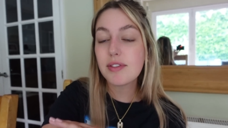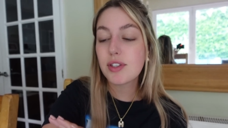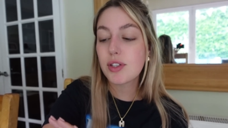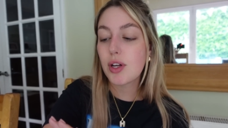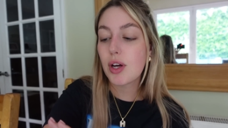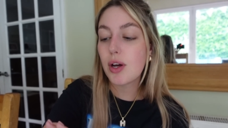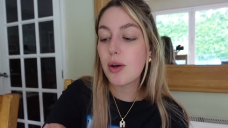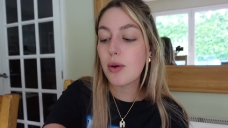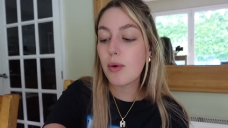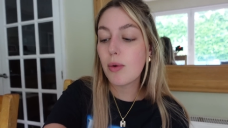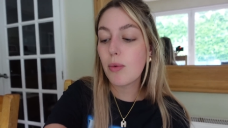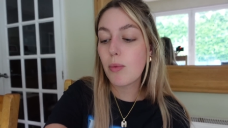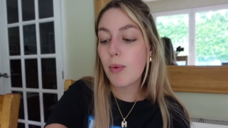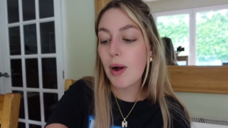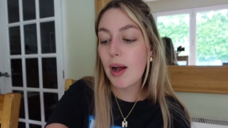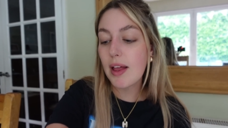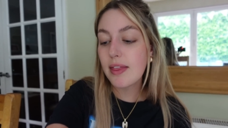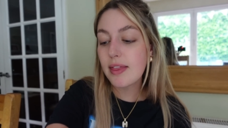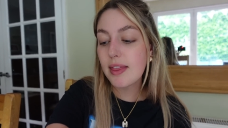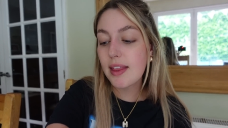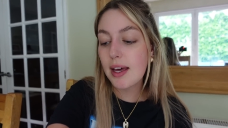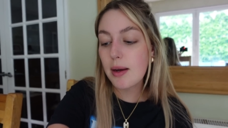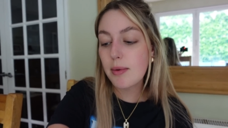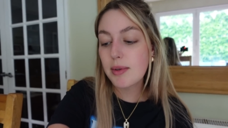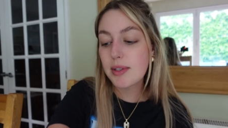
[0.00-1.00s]
So
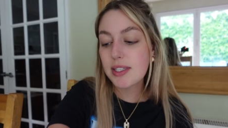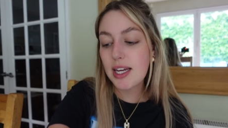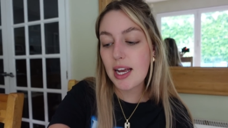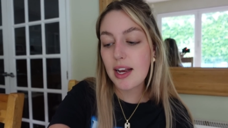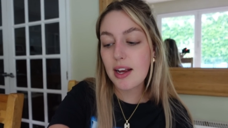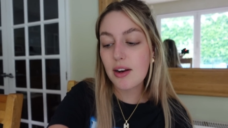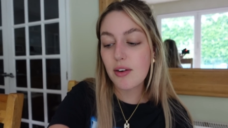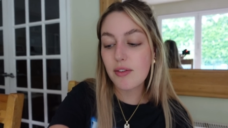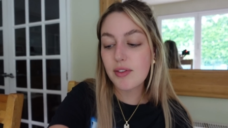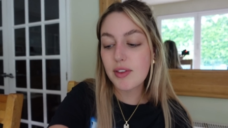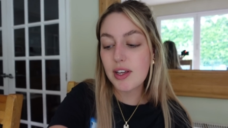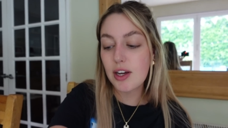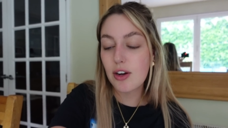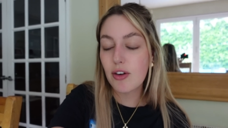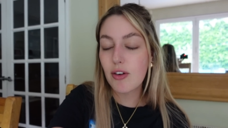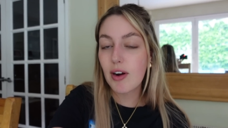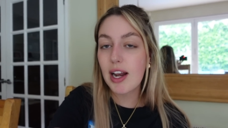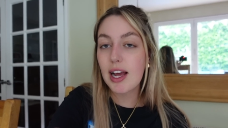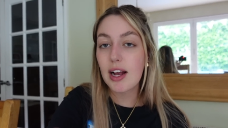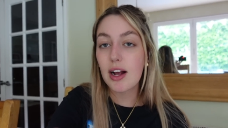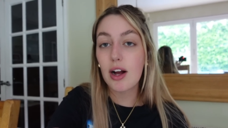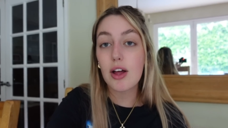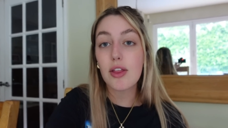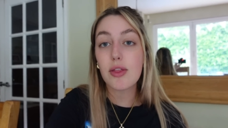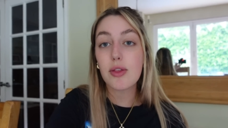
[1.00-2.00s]
when they were taking off the
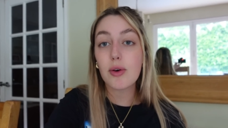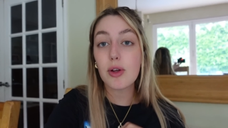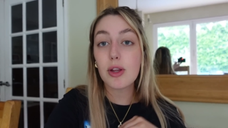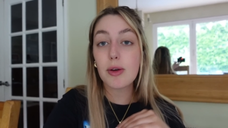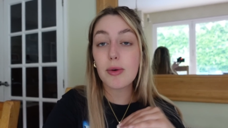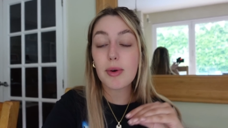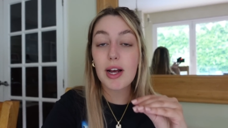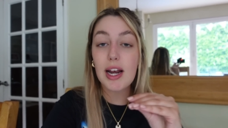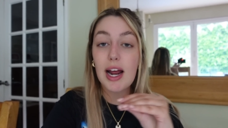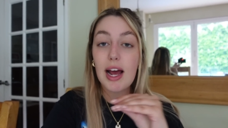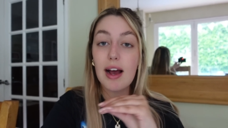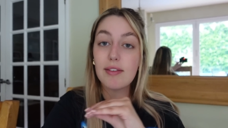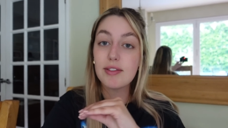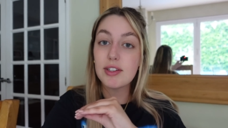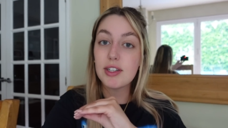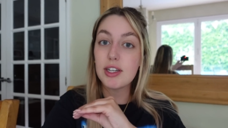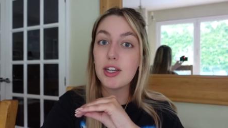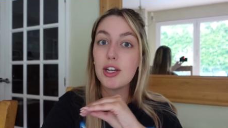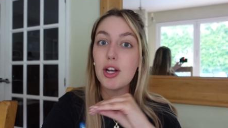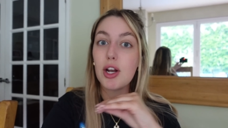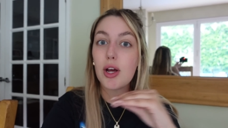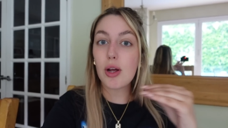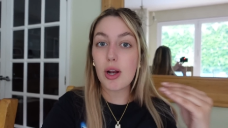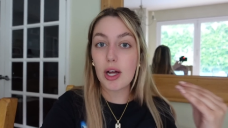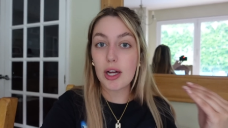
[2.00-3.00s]
acrylic, I thought they were gonna have to,
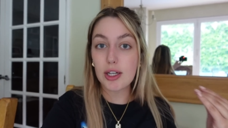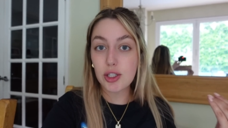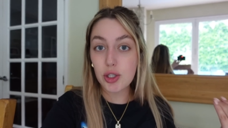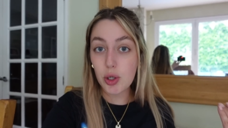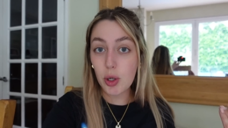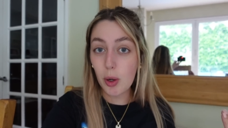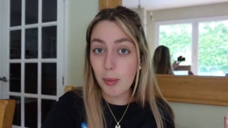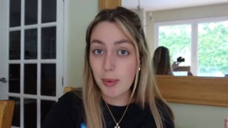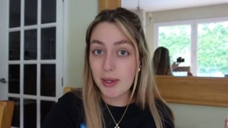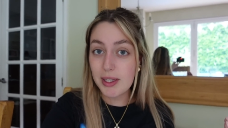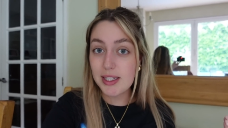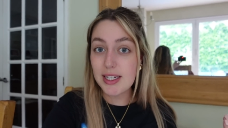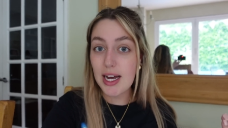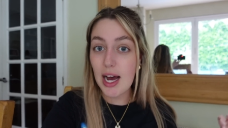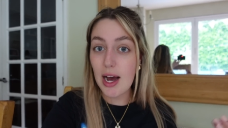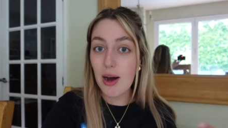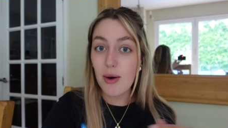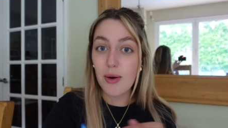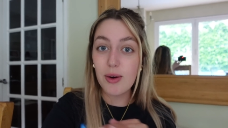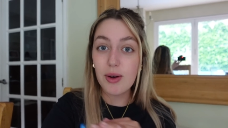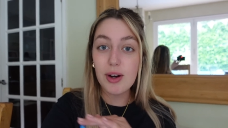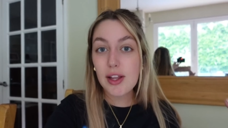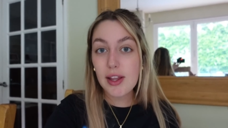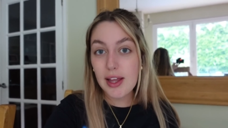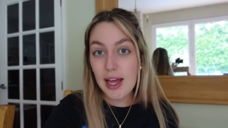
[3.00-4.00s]
you know, like chop it
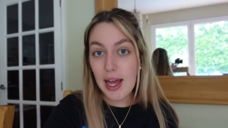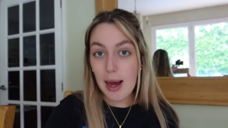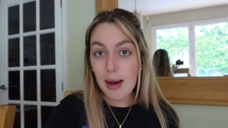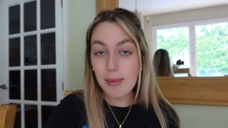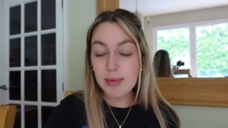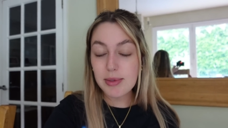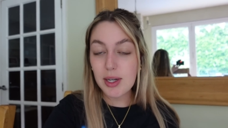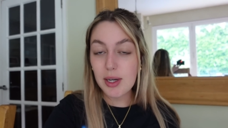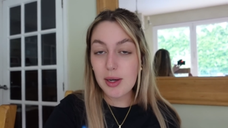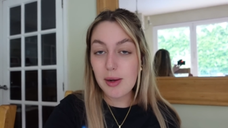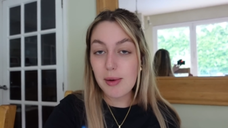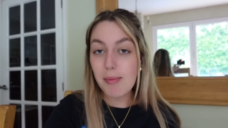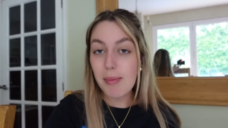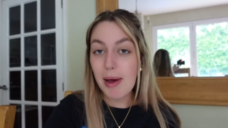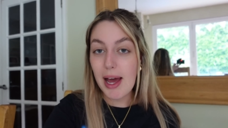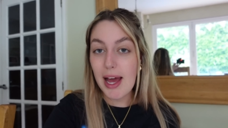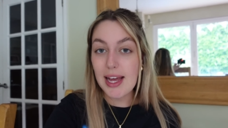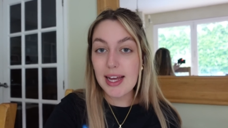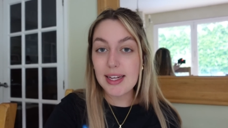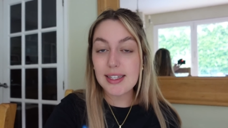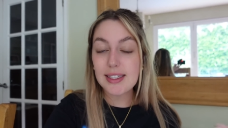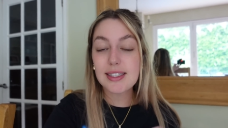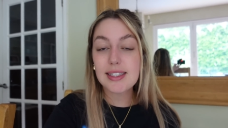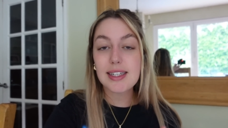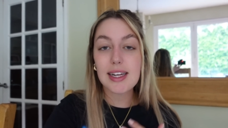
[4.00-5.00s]
down to the absolute
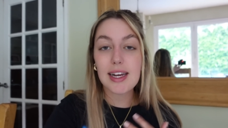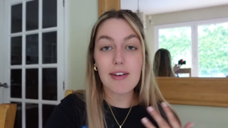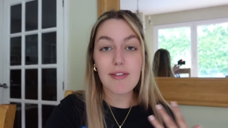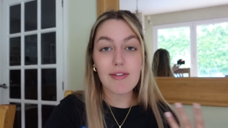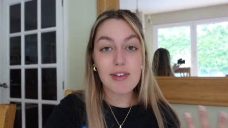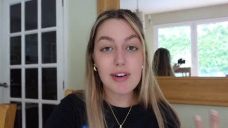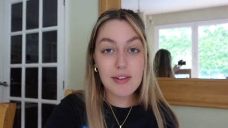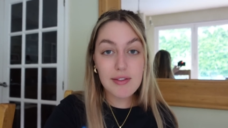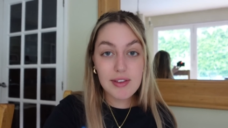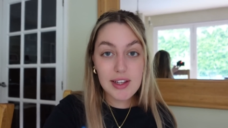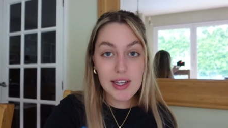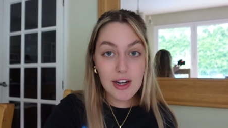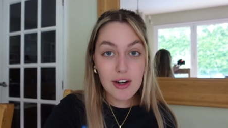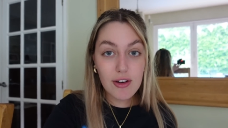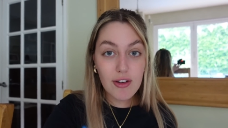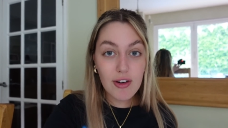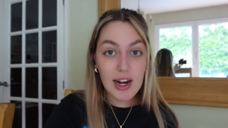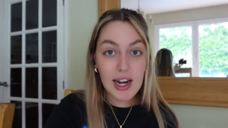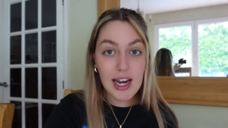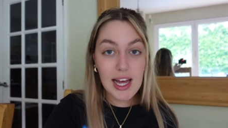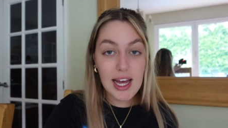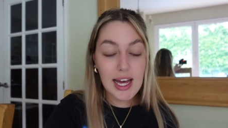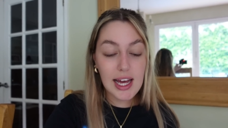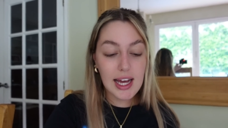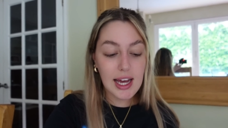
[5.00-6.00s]
base to get rid of the
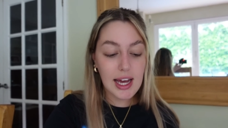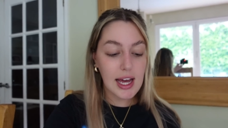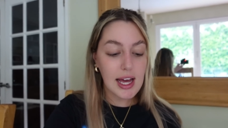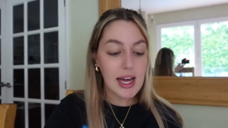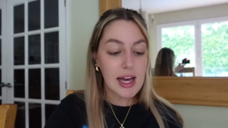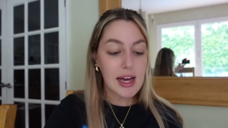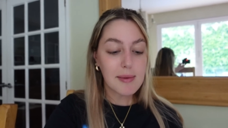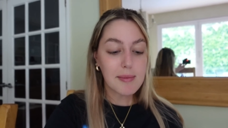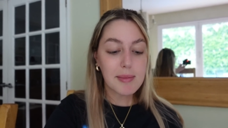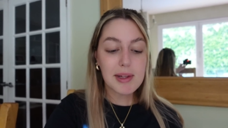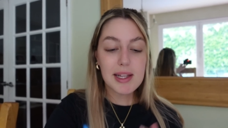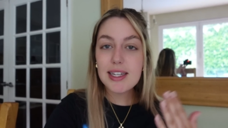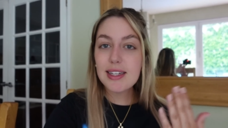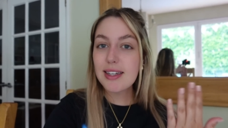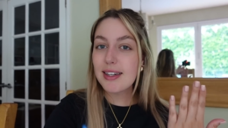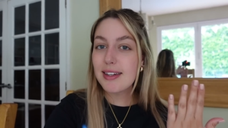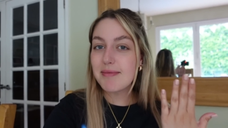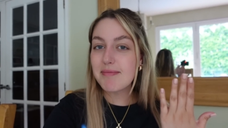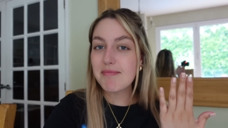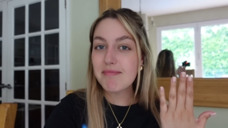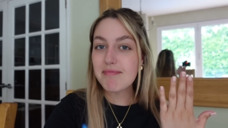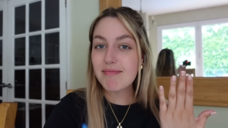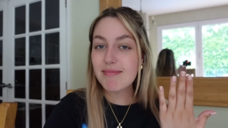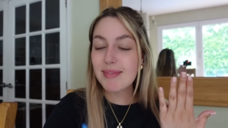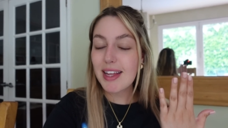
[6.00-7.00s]
acrylic, but they didn't